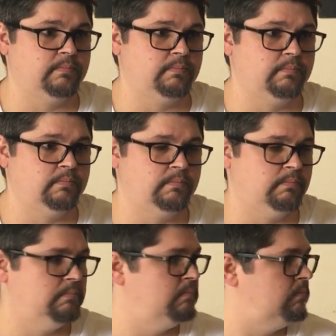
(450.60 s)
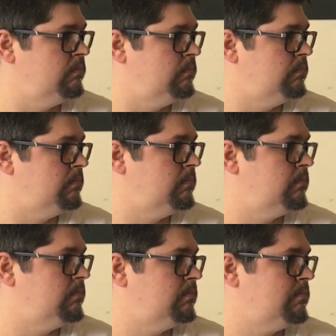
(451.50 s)

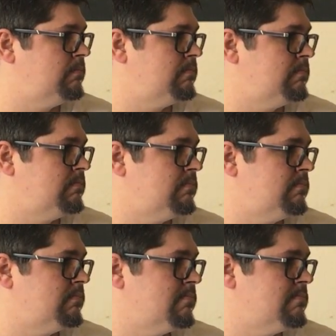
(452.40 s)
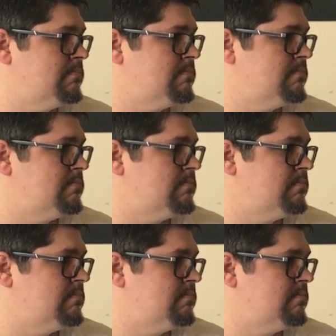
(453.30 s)

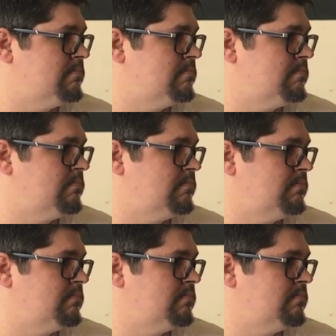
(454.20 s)
[no speech]